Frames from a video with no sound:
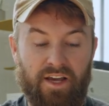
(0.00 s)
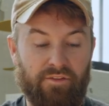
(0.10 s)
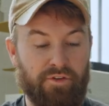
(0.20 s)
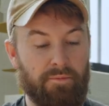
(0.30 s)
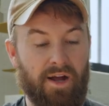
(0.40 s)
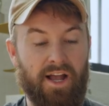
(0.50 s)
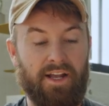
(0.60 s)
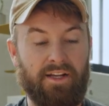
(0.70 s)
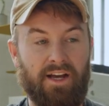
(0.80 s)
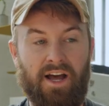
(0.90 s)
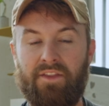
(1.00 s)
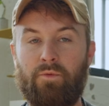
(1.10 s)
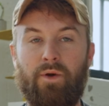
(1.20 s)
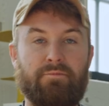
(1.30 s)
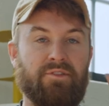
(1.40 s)
If you're buying on the
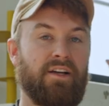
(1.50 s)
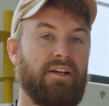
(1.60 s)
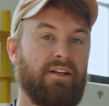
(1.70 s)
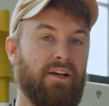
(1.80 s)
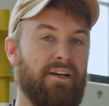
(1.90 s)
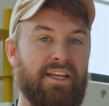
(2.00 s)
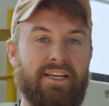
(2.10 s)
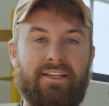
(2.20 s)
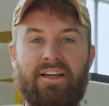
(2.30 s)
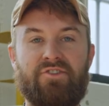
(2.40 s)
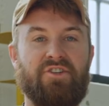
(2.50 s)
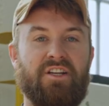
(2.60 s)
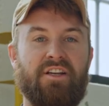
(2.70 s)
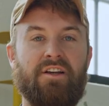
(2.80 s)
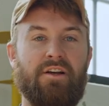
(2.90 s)
website an
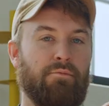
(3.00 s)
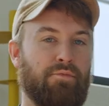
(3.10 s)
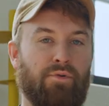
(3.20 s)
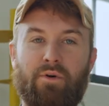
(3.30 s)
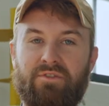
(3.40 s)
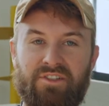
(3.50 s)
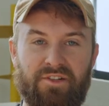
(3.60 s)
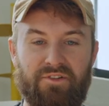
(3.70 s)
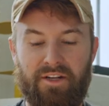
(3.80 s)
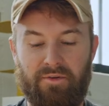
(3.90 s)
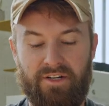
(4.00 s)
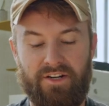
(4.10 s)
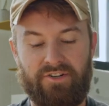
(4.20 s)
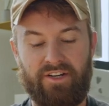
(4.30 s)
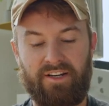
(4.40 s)
EKG Pro Studio
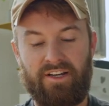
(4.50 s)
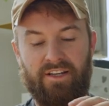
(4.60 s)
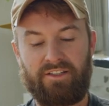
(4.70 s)
Edition,